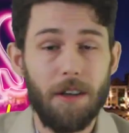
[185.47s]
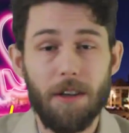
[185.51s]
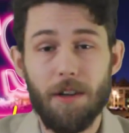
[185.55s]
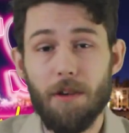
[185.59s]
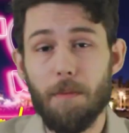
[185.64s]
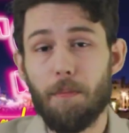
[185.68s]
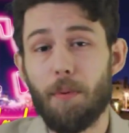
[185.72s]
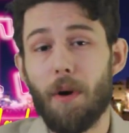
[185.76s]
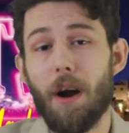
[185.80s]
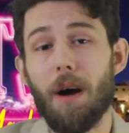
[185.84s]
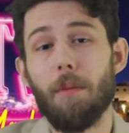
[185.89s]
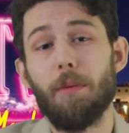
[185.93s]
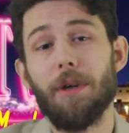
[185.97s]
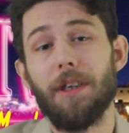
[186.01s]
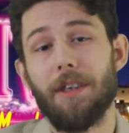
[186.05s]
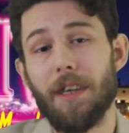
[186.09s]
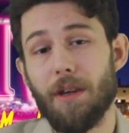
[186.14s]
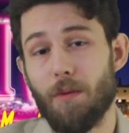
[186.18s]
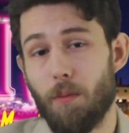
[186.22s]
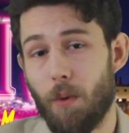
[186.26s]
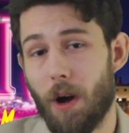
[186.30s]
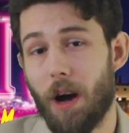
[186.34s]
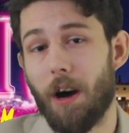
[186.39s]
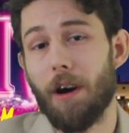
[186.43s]
You probably
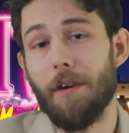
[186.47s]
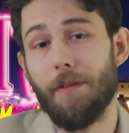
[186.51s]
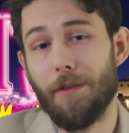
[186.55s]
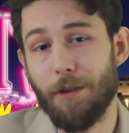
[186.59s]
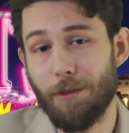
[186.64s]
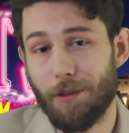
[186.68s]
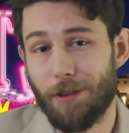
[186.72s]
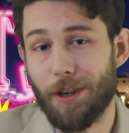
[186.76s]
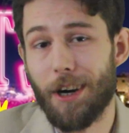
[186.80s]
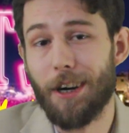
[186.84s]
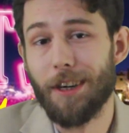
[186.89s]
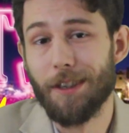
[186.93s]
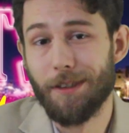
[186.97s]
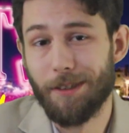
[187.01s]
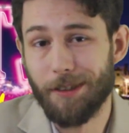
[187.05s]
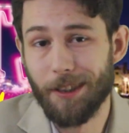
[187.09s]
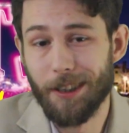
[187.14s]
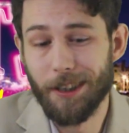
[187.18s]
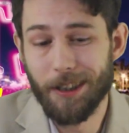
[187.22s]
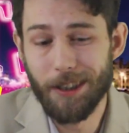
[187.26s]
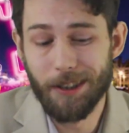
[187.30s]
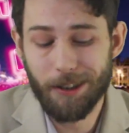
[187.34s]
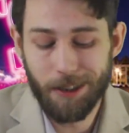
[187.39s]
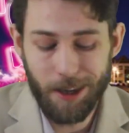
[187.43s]
did well if you started
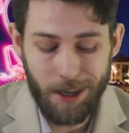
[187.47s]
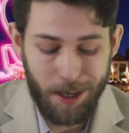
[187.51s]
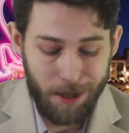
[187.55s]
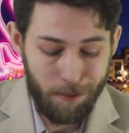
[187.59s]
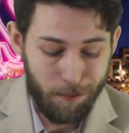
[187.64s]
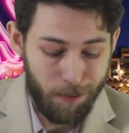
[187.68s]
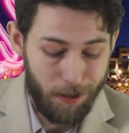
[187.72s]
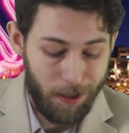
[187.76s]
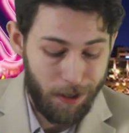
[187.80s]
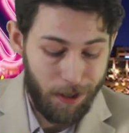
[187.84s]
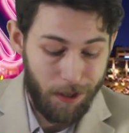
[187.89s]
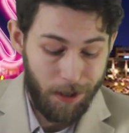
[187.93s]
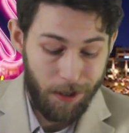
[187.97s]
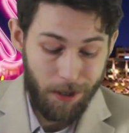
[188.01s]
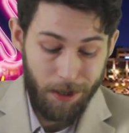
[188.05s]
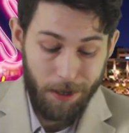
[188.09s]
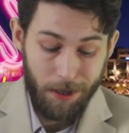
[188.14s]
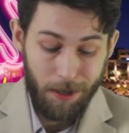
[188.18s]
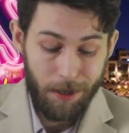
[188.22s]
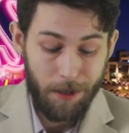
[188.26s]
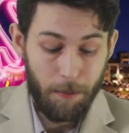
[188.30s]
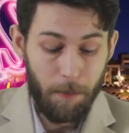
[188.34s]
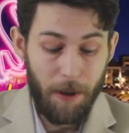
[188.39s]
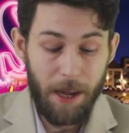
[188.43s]
CeeDee Lamb.
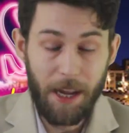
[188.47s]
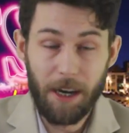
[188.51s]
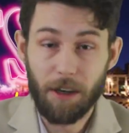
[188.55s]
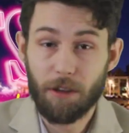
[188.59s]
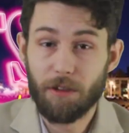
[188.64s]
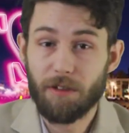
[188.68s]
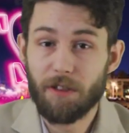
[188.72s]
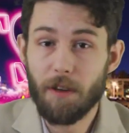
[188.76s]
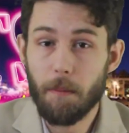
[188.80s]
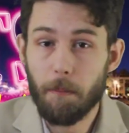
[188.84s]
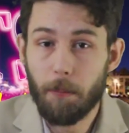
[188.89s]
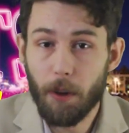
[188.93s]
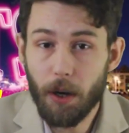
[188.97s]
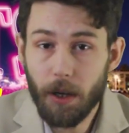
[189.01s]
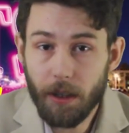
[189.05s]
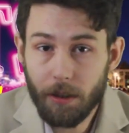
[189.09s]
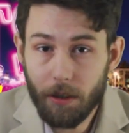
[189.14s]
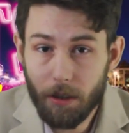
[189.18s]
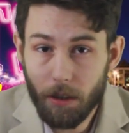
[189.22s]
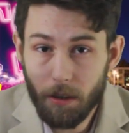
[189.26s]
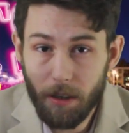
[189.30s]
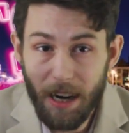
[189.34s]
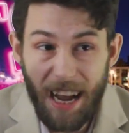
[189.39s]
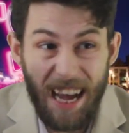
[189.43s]
Harrison
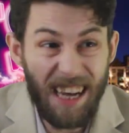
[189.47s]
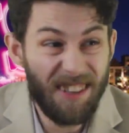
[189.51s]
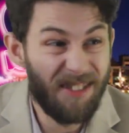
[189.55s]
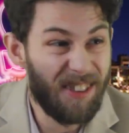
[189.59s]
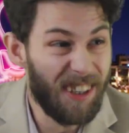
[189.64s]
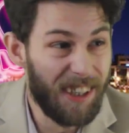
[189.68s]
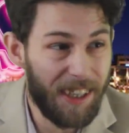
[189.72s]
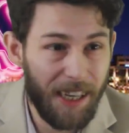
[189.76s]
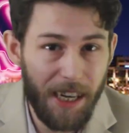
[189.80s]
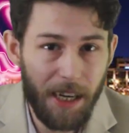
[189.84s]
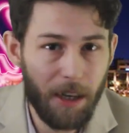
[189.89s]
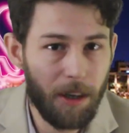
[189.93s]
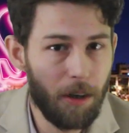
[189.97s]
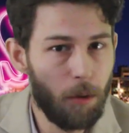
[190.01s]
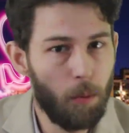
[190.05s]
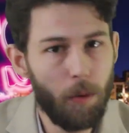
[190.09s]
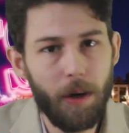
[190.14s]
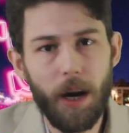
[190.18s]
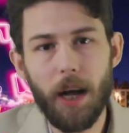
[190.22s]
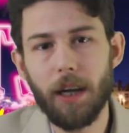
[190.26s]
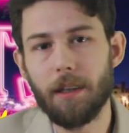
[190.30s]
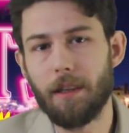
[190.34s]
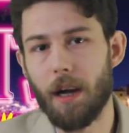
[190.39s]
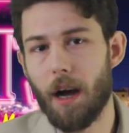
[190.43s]
Butker as a kicker.
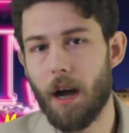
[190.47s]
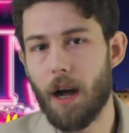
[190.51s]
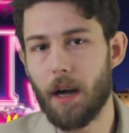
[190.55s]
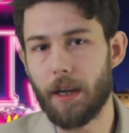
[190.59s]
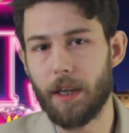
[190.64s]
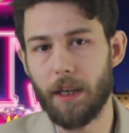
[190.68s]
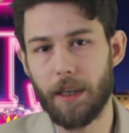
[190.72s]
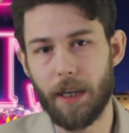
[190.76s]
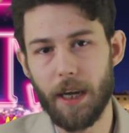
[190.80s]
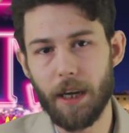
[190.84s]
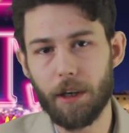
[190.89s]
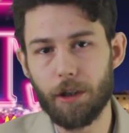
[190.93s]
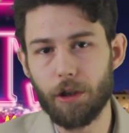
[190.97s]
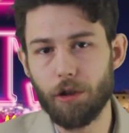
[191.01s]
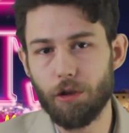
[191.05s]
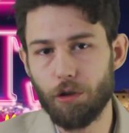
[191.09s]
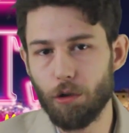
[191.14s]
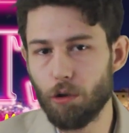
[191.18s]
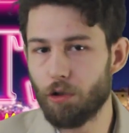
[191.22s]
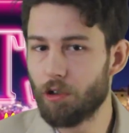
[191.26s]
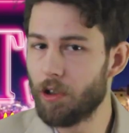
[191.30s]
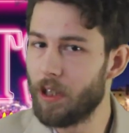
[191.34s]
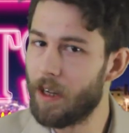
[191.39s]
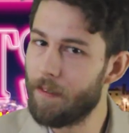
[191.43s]
We're not talking kickers
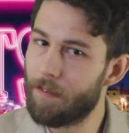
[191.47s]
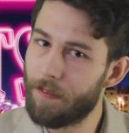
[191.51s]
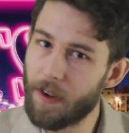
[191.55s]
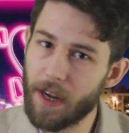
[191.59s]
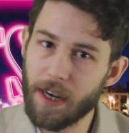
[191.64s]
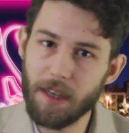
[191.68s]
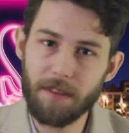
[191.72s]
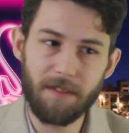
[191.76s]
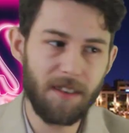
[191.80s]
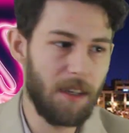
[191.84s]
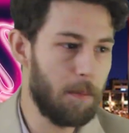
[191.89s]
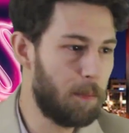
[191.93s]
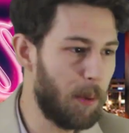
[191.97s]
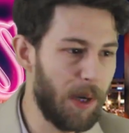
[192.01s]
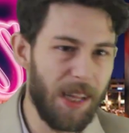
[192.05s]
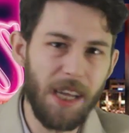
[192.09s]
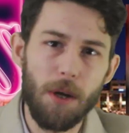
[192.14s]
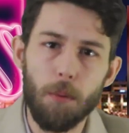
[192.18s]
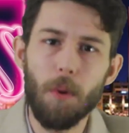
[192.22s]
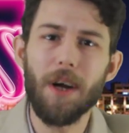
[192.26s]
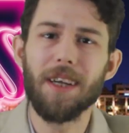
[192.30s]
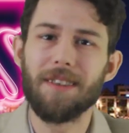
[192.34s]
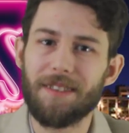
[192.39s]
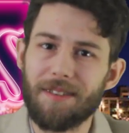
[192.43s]
usually in fantasy, but
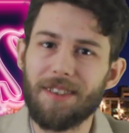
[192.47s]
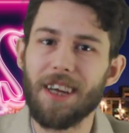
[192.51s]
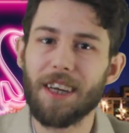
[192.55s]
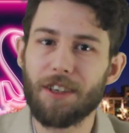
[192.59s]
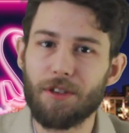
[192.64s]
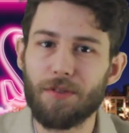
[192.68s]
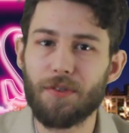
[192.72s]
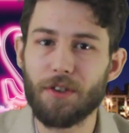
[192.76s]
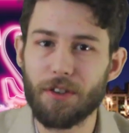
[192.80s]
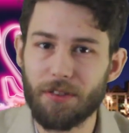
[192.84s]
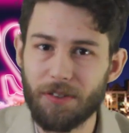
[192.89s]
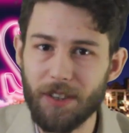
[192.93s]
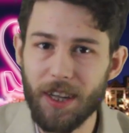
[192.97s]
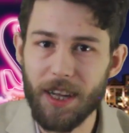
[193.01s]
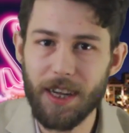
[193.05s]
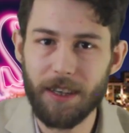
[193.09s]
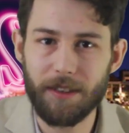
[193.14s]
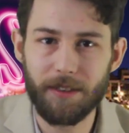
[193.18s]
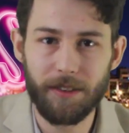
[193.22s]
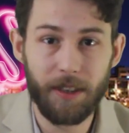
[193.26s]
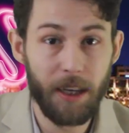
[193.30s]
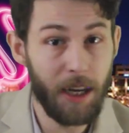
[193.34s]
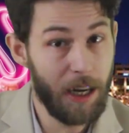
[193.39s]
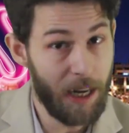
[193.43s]
he went 6 for
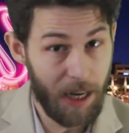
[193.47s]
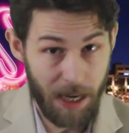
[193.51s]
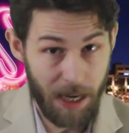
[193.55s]
6.